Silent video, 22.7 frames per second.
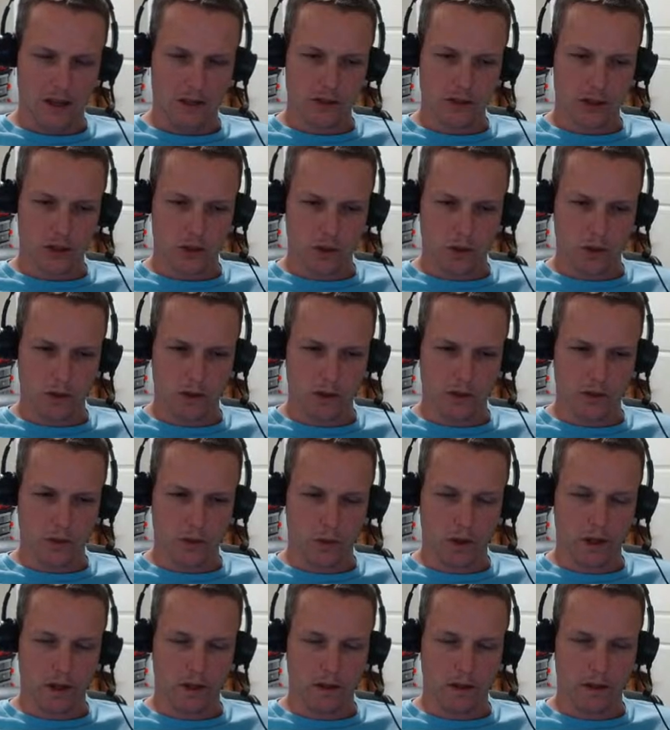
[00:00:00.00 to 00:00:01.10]
George,
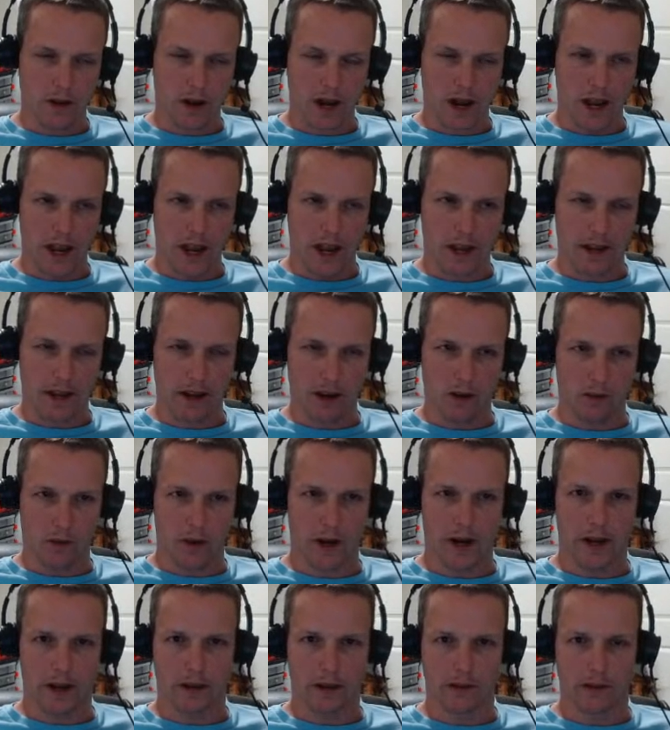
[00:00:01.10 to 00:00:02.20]
we're at
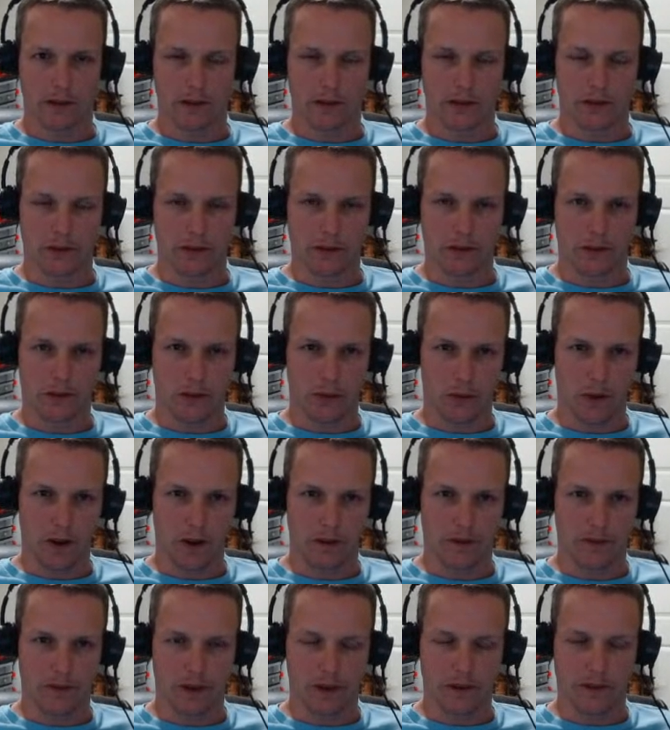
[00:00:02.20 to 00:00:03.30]
around
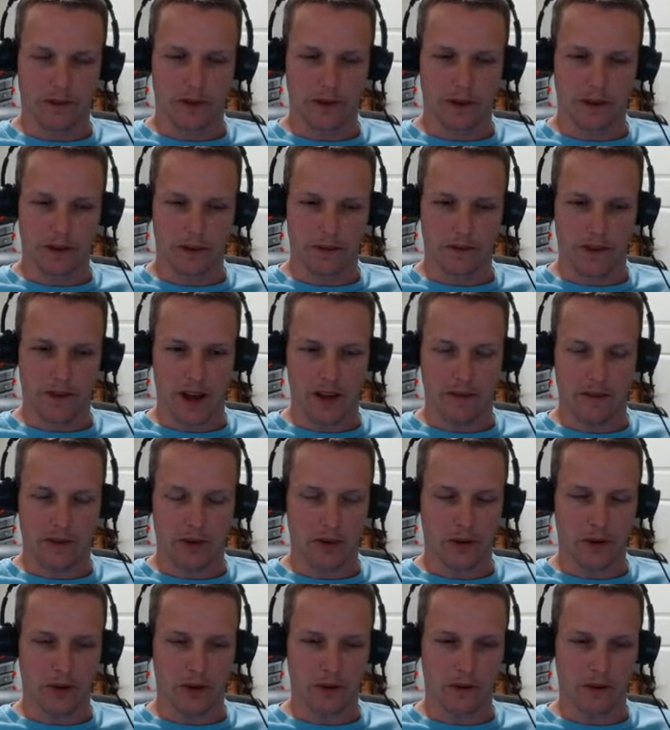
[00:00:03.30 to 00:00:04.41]
350 to
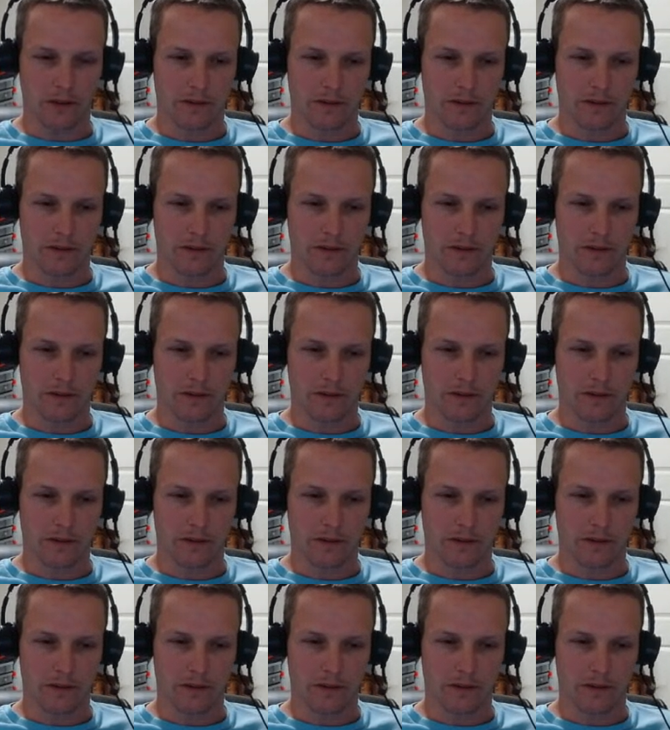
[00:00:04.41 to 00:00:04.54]
500